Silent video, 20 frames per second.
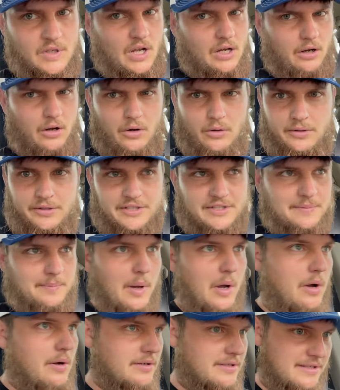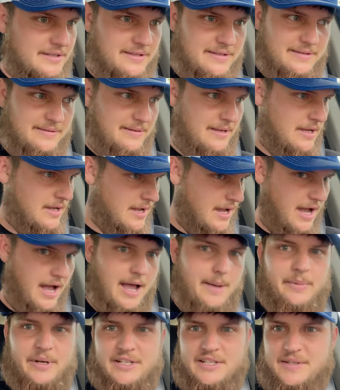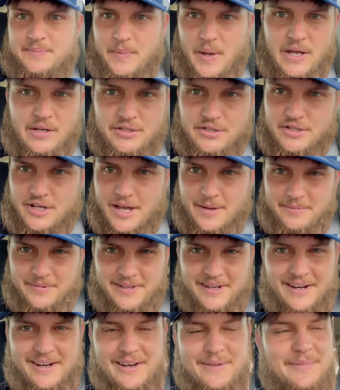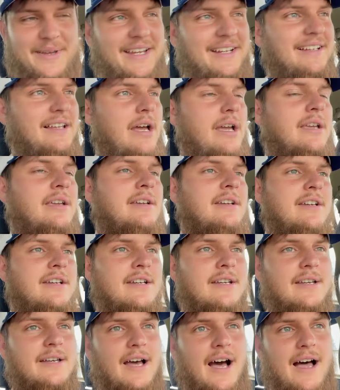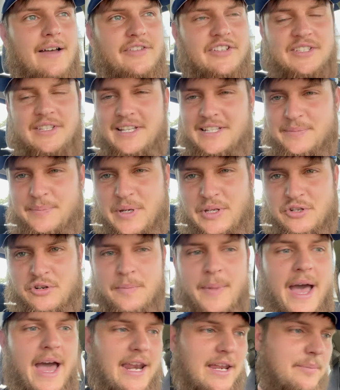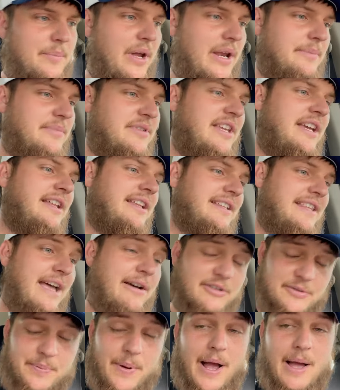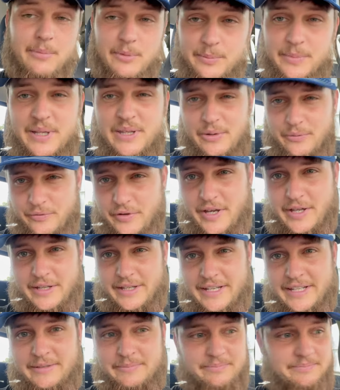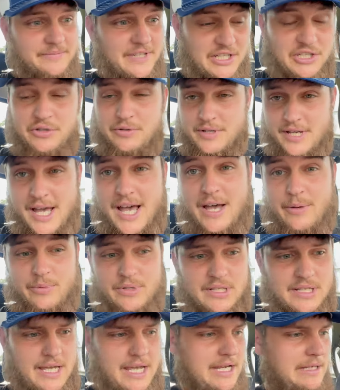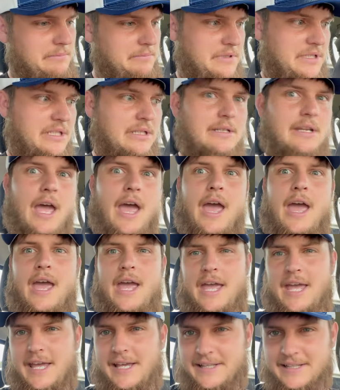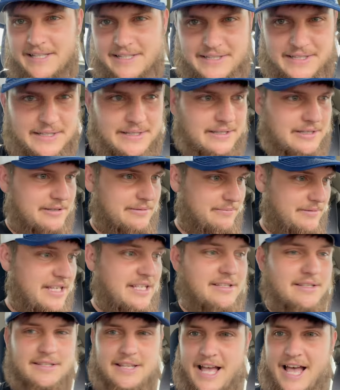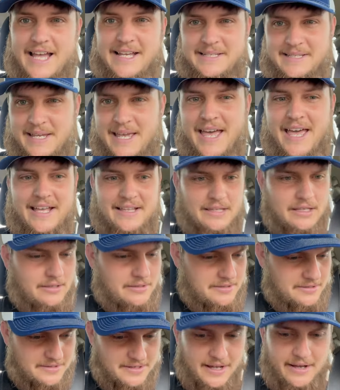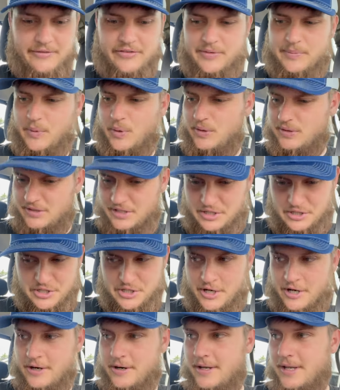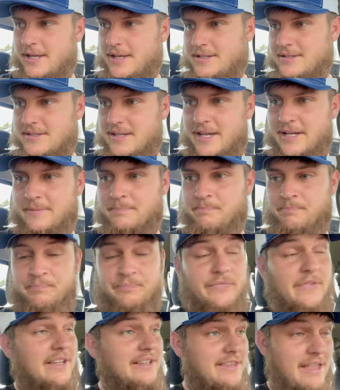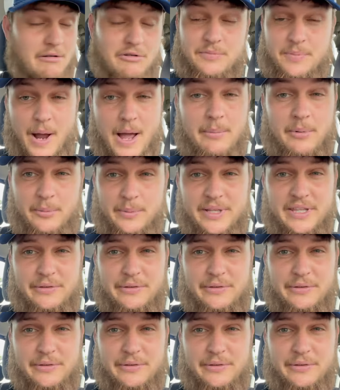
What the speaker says: holy smokes, I'm in a spaceship. You know what I mean? Like, obviously that's being dramatic, but I'm saying like, that was probably the feeling that you got, was like, dang, this is high tech. This is comfortable and luxurious. Like, that was probably the